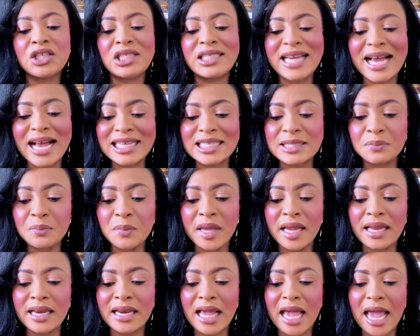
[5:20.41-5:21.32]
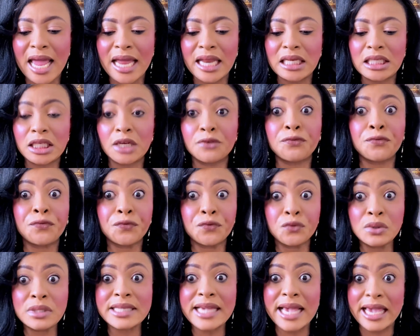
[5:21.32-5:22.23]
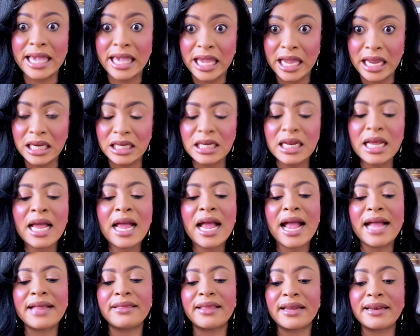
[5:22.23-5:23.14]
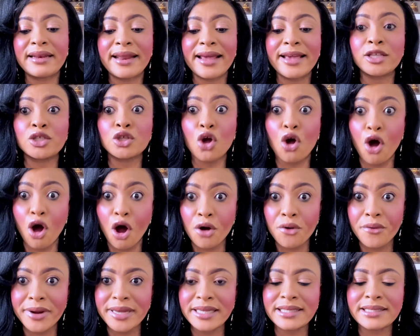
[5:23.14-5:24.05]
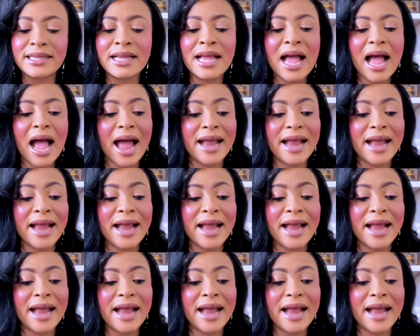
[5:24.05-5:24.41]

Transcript: jasmine and fruit again, and then there's orange.